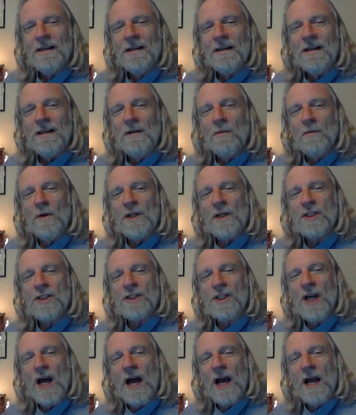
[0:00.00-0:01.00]
in which
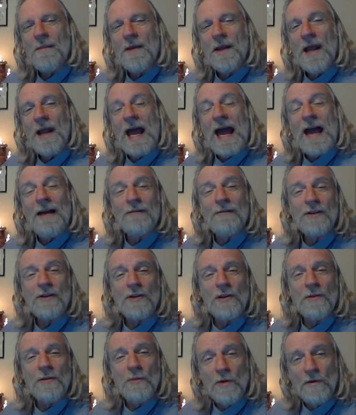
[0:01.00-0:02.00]
time and after
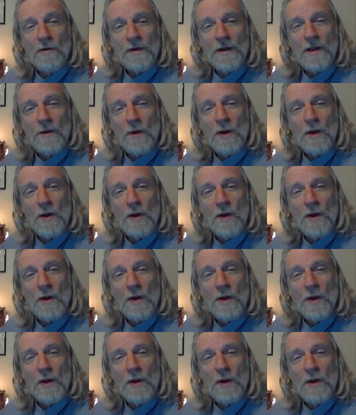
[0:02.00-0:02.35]
the movie